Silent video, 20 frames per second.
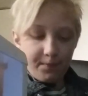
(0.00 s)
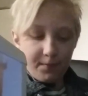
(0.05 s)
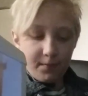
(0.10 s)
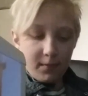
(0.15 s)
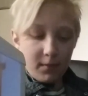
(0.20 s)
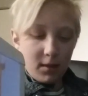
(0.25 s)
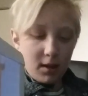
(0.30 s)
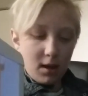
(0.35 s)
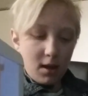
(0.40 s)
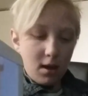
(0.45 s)

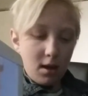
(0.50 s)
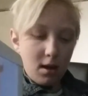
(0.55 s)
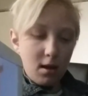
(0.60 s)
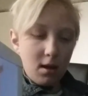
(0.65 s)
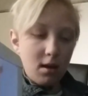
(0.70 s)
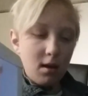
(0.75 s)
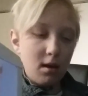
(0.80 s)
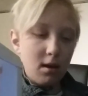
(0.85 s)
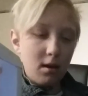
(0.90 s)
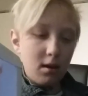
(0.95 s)

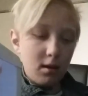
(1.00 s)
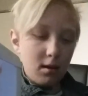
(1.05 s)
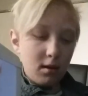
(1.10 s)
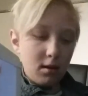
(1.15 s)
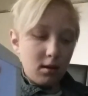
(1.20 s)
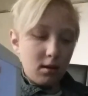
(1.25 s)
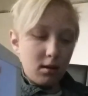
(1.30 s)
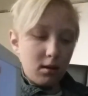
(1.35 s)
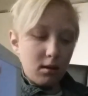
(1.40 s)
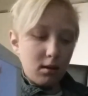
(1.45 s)

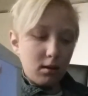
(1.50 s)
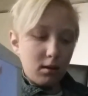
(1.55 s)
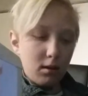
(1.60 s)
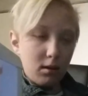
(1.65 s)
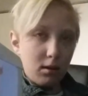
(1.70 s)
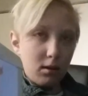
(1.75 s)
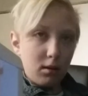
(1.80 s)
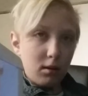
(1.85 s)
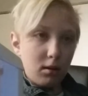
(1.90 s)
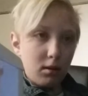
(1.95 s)

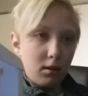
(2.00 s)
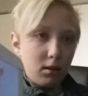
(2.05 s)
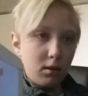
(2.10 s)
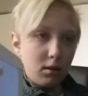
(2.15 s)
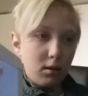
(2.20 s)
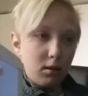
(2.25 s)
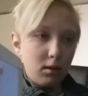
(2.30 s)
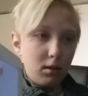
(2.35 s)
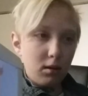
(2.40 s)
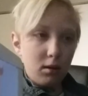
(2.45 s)

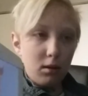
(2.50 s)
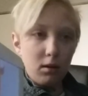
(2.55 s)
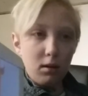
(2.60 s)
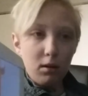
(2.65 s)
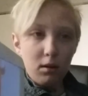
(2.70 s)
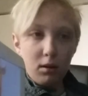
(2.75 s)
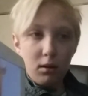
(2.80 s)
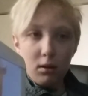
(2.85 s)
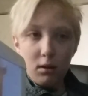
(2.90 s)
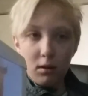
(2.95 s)

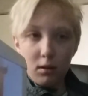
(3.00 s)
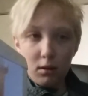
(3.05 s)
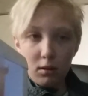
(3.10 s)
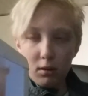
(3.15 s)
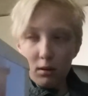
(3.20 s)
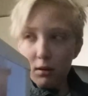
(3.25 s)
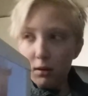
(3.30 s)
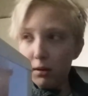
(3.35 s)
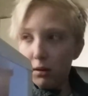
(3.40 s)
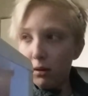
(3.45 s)

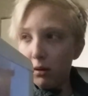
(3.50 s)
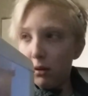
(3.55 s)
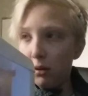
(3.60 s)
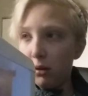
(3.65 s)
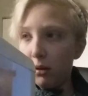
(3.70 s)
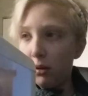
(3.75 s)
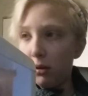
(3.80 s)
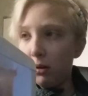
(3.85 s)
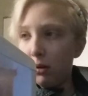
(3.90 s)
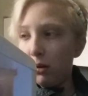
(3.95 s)

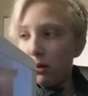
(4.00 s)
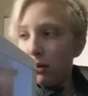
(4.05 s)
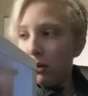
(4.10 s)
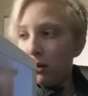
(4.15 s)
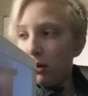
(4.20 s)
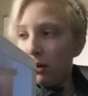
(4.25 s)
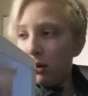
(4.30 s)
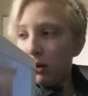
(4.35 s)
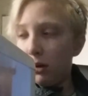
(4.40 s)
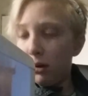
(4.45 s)

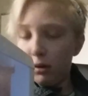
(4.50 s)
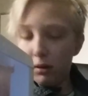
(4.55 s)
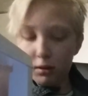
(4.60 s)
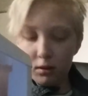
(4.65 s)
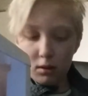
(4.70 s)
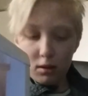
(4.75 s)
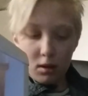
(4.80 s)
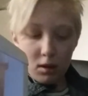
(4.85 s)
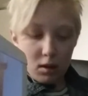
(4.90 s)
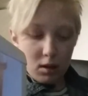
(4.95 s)

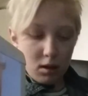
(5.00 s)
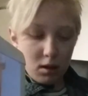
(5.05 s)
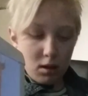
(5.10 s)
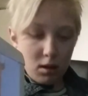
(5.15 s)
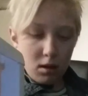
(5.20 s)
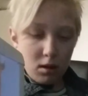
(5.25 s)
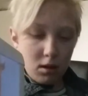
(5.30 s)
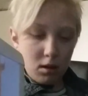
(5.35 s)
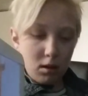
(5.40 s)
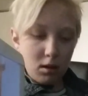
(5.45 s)

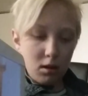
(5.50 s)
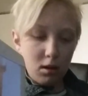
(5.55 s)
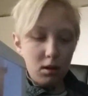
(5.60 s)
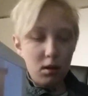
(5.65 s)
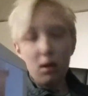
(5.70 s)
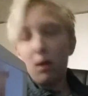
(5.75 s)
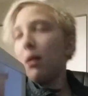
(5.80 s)
(silence)